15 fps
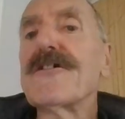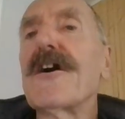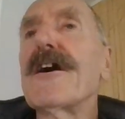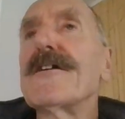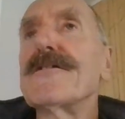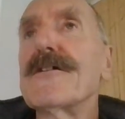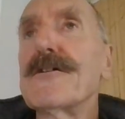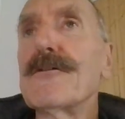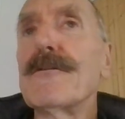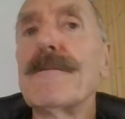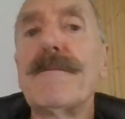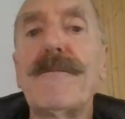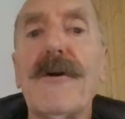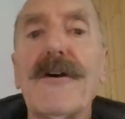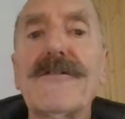sign that
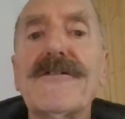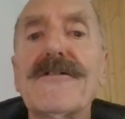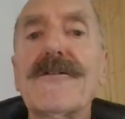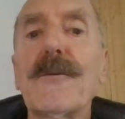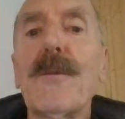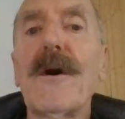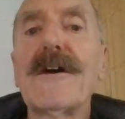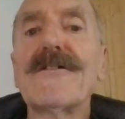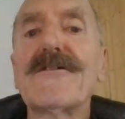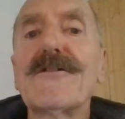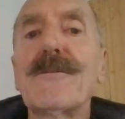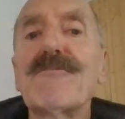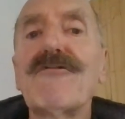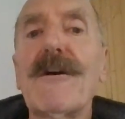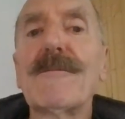your boss is a white
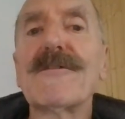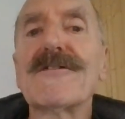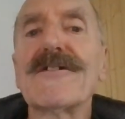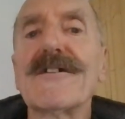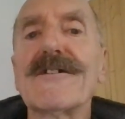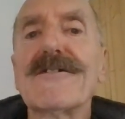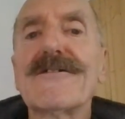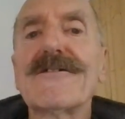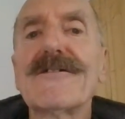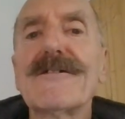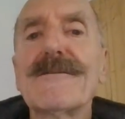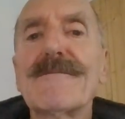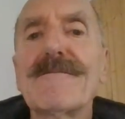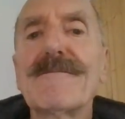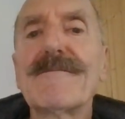supremacist.